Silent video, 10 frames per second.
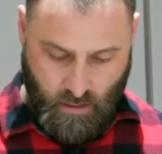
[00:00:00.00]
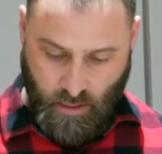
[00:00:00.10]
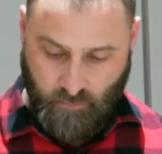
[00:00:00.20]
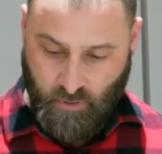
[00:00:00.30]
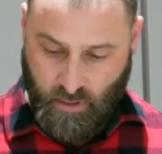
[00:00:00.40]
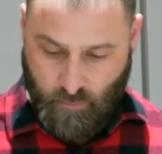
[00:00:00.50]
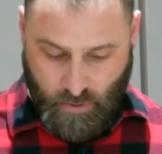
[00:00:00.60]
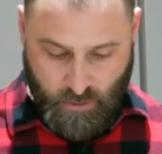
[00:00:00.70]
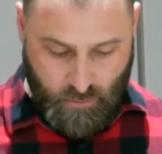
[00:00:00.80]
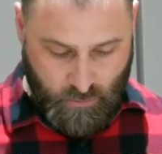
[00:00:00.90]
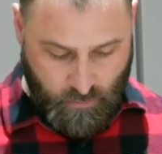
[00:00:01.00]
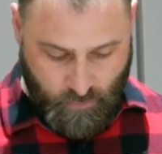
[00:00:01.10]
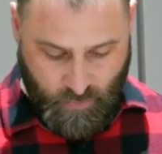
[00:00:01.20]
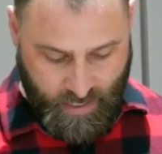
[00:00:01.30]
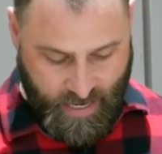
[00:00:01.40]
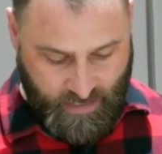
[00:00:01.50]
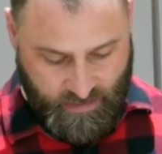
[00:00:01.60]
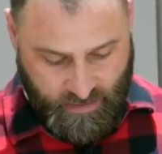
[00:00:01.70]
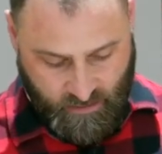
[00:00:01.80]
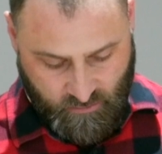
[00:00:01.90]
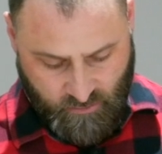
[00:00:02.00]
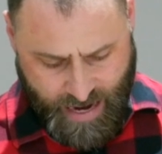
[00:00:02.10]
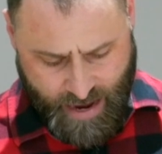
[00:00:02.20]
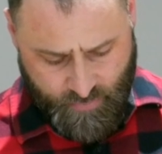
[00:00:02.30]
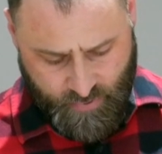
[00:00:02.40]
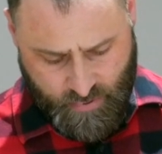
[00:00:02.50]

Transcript: lovely blue plastic wrap,